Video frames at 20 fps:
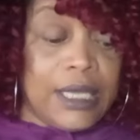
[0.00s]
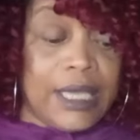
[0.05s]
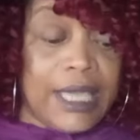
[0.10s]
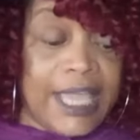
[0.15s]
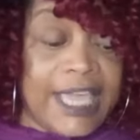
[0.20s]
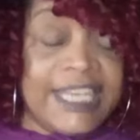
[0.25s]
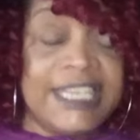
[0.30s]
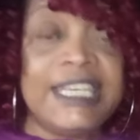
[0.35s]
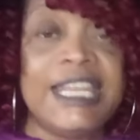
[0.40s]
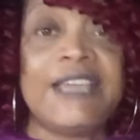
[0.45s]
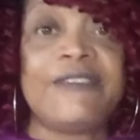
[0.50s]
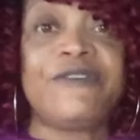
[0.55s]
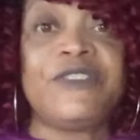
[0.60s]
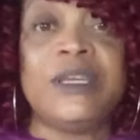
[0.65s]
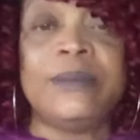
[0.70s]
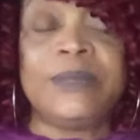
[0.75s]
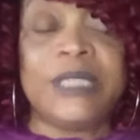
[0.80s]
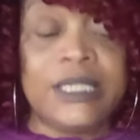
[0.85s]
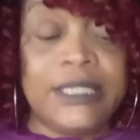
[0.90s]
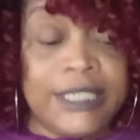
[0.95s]
and left
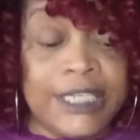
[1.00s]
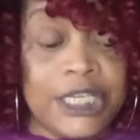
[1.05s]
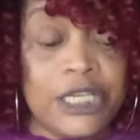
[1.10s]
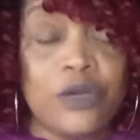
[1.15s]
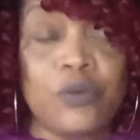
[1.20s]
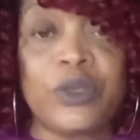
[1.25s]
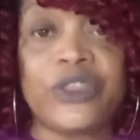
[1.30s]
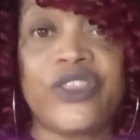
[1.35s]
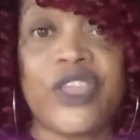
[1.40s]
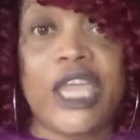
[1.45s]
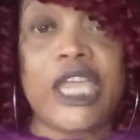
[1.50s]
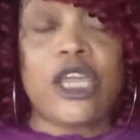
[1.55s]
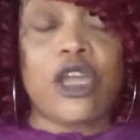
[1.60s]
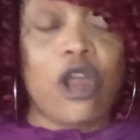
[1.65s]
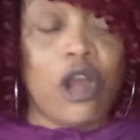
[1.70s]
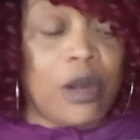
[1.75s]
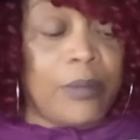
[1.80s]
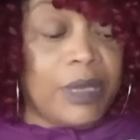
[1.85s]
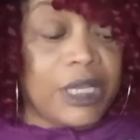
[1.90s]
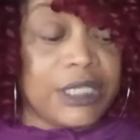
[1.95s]
them to deal with their
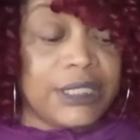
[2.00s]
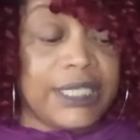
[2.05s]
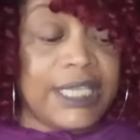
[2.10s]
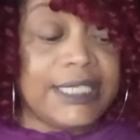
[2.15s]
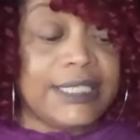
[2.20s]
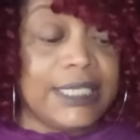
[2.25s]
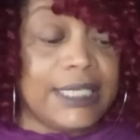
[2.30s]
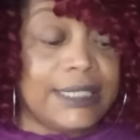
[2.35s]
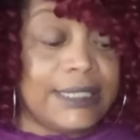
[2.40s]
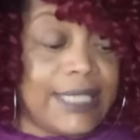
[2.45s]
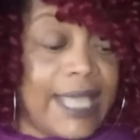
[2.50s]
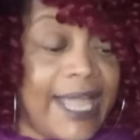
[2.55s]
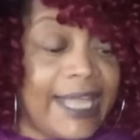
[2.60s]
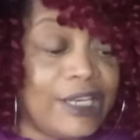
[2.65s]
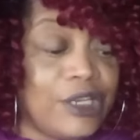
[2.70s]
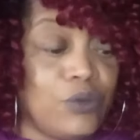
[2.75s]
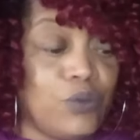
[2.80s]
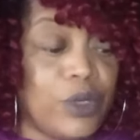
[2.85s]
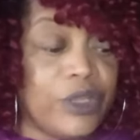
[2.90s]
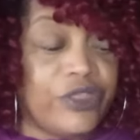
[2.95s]
karma, because that's
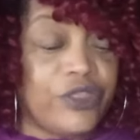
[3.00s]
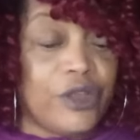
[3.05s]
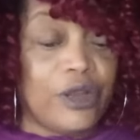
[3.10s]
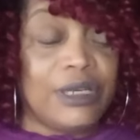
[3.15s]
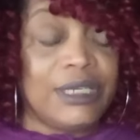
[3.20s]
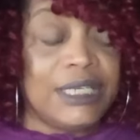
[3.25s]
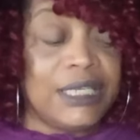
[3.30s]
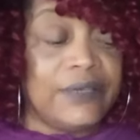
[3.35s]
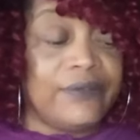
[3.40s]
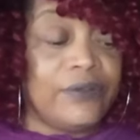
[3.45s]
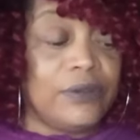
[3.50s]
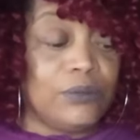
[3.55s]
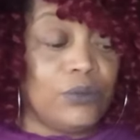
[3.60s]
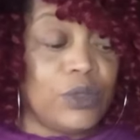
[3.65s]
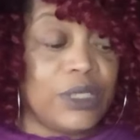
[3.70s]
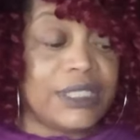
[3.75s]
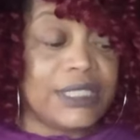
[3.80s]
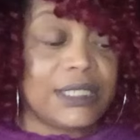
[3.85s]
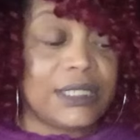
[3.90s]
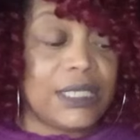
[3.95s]
exactly what they're living
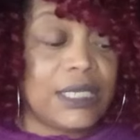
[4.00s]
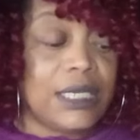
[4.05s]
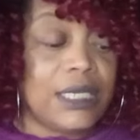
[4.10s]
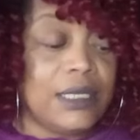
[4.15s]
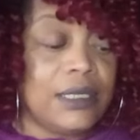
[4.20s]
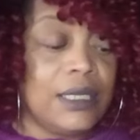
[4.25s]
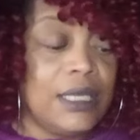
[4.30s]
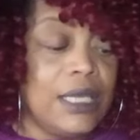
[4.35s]
with. See?